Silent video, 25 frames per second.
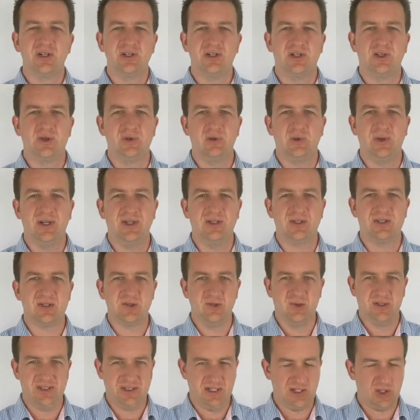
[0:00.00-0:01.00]
to
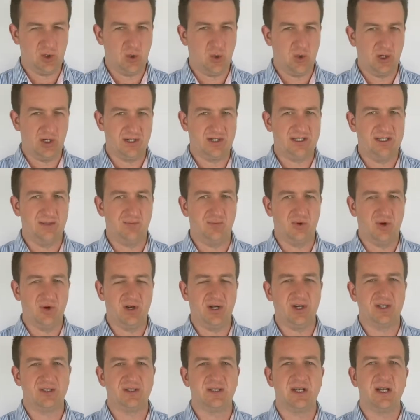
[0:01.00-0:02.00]
installing a quality
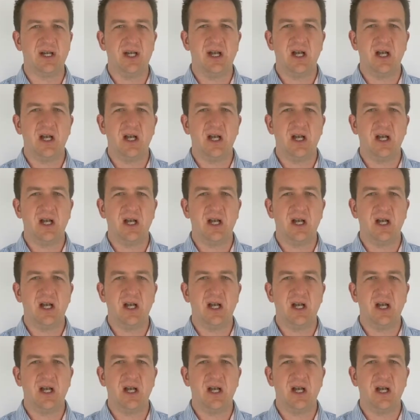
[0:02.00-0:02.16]
product.